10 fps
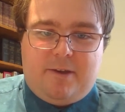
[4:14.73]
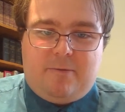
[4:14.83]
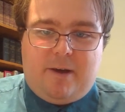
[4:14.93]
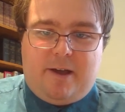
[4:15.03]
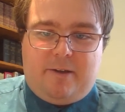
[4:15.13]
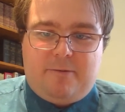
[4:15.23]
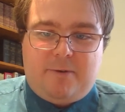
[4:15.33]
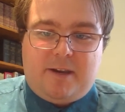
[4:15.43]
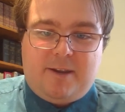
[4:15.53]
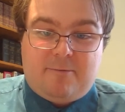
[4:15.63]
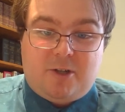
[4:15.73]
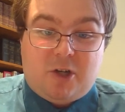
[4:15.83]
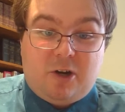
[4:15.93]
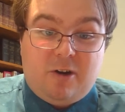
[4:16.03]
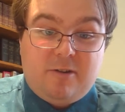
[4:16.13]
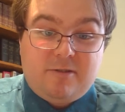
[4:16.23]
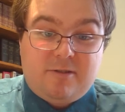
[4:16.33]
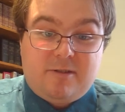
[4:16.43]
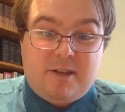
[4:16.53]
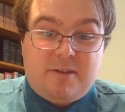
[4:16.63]
Well, when he
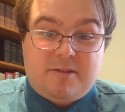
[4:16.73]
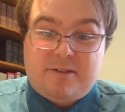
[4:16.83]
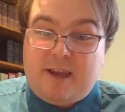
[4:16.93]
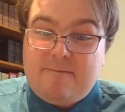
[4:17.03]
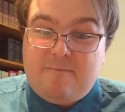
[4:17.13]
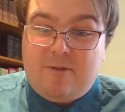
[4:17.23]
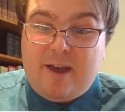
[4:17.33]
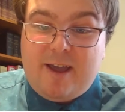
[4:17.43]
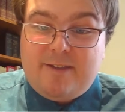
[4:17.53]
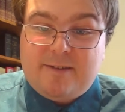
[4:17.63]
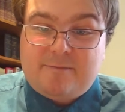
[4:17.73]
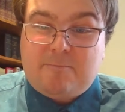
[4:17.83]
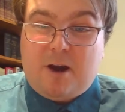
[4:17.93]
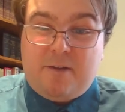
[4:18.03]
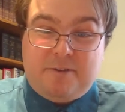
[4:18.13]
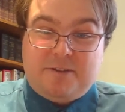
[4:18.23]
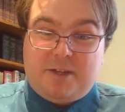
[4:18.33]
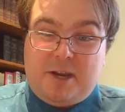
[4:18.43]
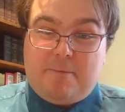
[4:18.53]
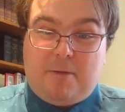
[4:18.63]
returns in the same way, this
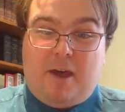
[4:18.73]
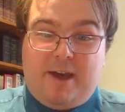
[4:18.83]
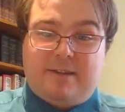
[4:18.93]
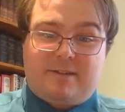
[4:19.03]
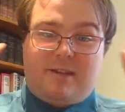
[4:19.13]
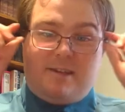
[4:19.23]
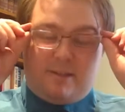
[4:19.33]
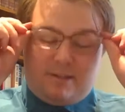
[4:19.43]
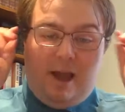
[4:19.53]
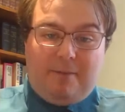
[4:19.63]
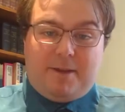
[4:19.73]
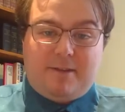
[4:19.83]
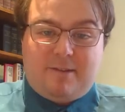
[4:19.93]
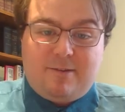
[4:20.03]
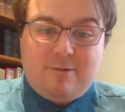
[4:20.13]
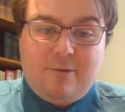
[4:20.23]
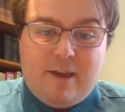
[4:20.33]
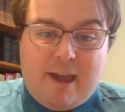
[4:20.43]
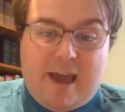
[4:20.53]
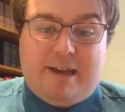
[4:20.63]
prophecy applies. He's coming to
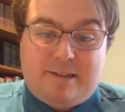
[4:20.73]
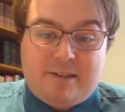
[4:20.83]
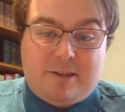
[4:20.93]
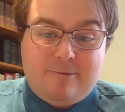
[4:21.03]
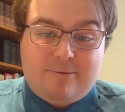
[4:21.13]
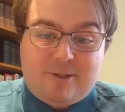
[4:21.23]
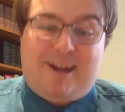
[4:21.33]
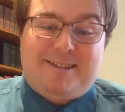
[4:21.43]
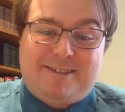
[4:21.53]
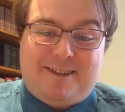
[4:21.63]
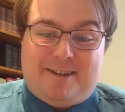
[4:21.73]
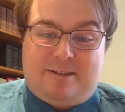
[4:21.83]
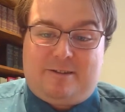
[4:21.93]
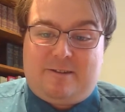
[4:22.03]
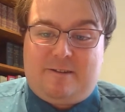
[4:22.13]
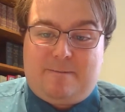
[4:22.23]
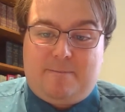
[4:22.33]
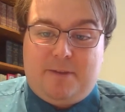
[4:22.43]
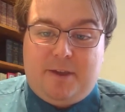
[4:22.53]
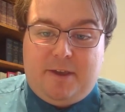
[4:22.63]
execute justice.
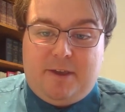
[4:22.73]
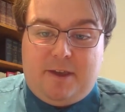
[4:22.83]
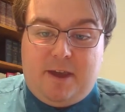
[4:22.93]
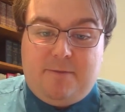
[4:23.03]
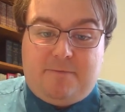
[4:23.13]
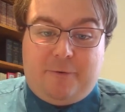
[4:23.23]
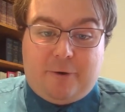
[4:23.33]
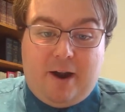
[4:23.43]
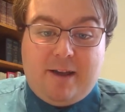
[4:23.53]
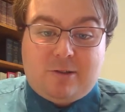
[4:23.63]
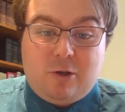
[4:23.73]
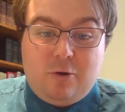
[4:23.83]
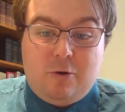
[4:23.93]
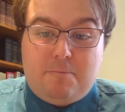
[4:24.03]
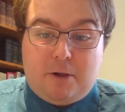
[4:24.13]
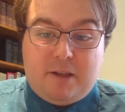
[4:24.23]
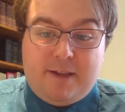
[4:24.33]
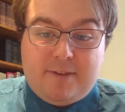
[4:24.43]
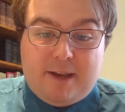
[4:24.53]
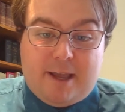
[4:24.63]
And for us who
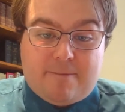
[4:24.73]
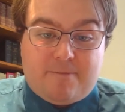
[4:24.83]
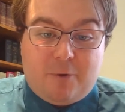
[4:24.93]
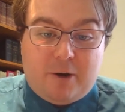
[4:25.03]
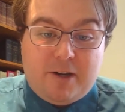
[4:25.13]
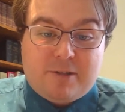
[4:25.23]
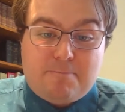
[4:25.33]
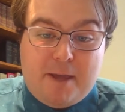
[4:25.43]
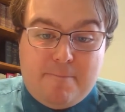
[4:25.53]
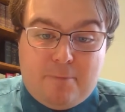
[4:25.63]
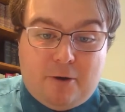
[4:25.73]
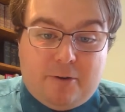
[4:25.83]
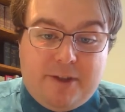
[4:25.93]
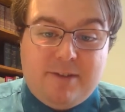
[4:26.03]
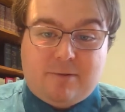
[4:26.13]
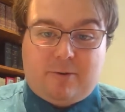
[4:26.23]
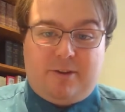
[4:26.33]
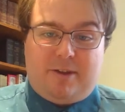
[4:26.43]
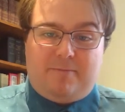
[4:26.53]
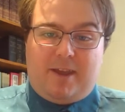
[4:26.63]
believe in him, for his people,
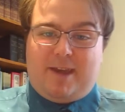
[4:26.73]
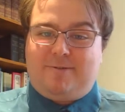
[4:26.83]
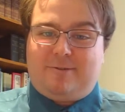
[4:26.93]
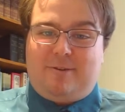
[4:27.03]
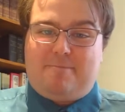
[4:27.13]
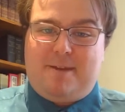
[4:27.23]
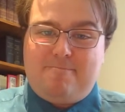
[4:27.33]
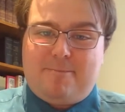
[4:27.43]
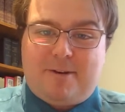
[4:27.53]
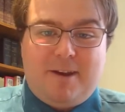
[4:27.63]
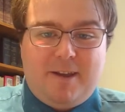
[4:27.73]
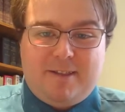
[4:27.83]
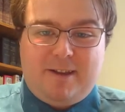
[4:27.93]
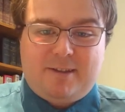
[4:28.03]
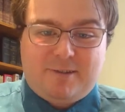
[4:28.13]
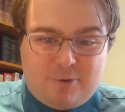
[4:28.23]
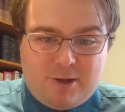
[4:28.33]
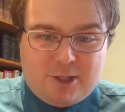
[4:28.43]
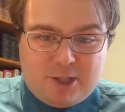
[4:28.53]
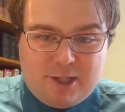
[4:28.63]
Israel, and we have to remember that as
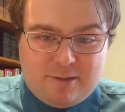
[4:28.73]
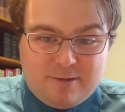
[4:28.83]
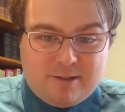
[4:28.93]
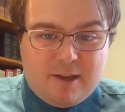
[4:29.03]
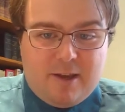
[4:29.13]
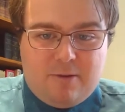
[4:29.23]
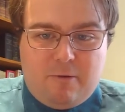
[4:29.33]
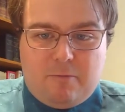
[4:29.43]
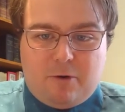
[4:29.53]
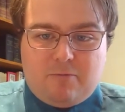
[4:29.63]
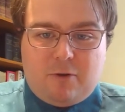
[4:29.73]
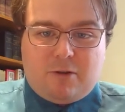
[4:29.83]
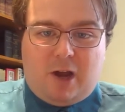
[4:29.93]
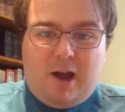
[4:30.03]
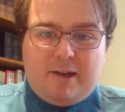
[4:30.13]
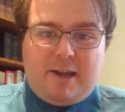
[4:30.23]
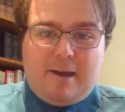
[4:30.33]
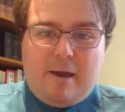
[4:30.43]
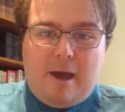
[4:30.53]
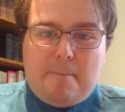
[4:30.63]
Christians, when we're talking
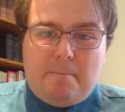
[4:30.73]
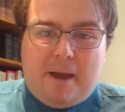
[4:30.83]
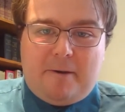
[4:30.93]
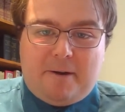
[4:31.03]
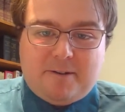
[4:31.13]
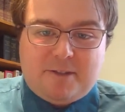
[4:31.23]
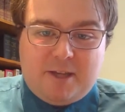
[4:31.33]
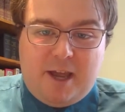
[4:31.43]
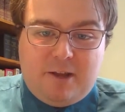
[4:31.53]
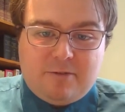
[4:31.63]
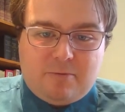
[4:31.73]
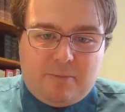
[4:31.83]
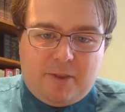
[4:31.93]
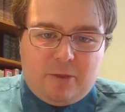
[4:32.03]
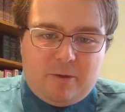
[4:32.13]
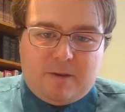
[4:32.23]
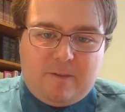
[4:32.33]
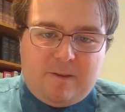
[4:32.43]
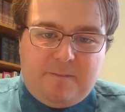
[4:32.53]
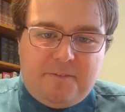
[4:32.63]
about ourselves, when we look in
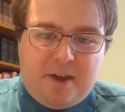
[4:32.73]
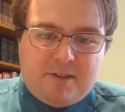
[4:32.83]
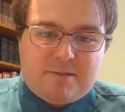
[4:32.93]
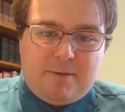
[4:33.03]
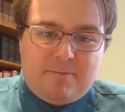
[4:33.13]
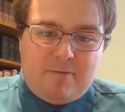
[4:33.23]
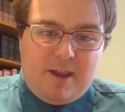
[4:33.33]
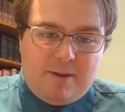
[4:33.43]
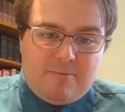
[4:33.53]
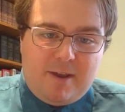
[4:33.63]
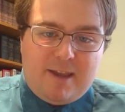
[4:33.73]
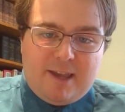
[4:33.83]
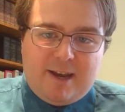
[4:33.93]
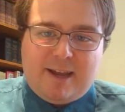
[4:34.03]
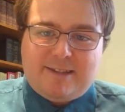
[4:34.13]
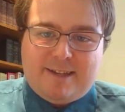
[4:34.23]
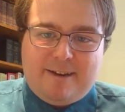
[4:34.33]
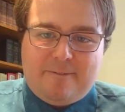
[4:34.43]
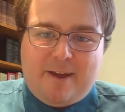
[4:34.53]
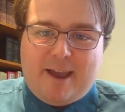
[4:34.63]
the Old Testament, we can
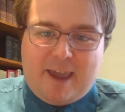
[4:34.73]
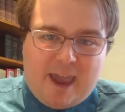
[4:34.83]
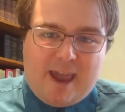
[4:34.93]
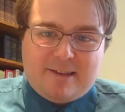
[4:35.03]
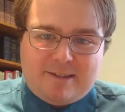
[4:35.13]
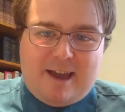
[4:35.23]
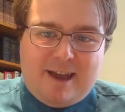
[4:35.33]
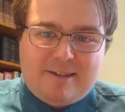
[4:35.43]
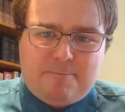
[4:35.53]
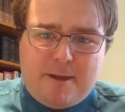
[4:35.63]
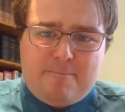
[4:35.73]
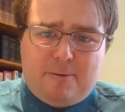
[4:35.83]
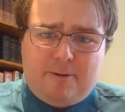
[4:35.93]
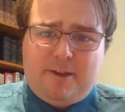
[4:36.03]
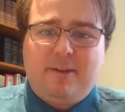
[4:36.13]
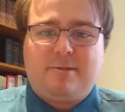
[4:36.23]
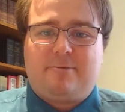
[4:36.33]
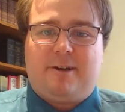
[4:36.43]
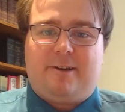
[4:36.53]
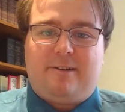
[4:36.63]
identify as God's people,
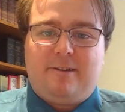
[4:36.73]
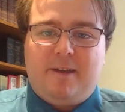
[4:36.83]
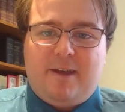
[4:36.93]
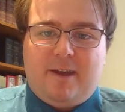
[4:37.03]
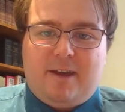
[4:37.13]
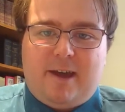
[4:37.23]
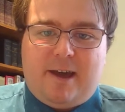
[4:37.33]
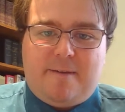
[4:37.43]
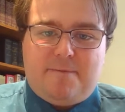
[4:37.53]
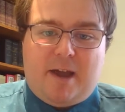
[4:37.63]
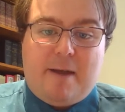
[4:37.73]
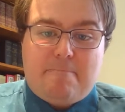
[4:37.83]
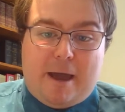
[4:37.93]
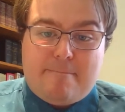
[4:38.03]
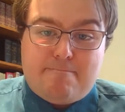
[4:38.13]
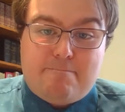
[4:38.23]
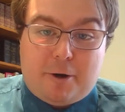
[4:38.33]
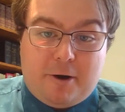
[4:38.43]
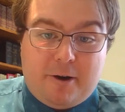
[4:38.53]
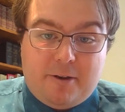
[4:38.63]
Israel. Not by
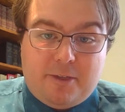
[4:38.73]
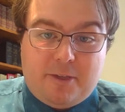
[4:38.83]
birth.